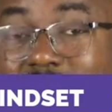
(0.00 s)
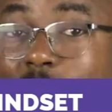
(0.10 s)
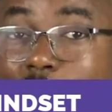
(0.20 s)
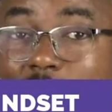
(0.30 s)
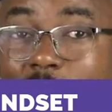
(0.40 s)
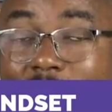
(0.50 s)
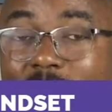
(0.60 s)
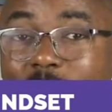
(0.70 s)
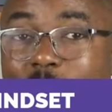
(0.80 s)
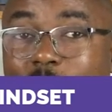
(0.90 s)
The way you
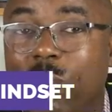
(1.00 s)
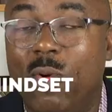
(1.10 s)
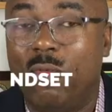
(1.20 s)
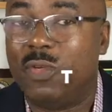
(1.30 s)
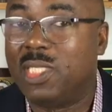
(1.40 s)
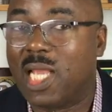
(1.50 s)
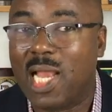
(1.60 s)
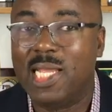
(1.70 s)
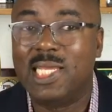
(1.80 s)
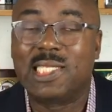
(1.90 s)
manage people
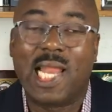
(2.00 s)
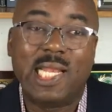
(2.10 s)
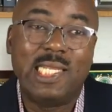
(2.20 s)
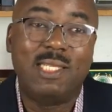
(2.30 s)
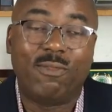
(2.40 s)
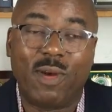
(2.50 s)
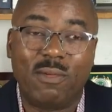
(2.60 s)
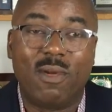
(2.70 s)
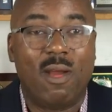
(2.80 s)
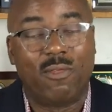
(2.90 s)
physically is slightly
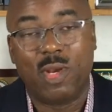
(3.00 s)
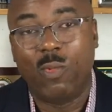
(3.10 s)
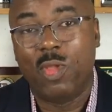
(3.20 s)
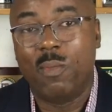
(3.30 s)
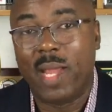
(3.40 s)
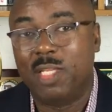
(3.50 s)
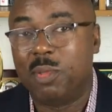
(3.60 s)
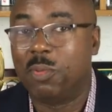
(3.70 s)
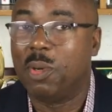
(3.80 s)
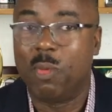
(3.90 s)
different from the way you manage
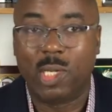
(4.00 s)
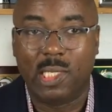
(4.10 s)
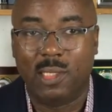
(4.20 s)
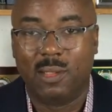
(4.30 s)
people remotely.